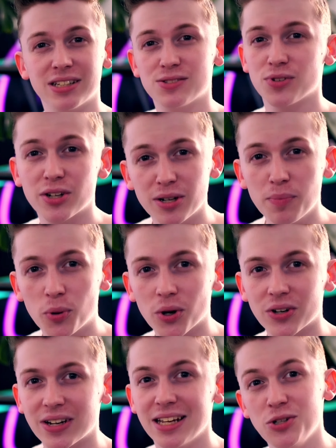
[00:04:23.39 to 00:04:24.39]
It's very
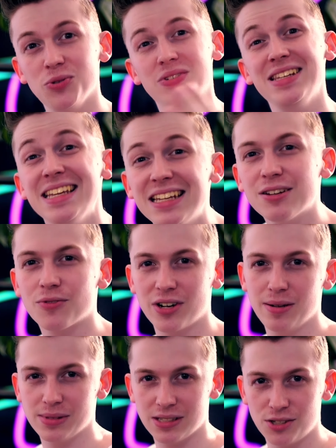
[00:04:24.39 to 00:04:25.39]
important, and you need it for
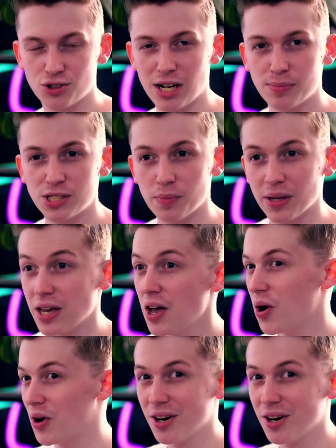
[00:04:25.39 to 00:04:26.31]
Amazon dropshipping.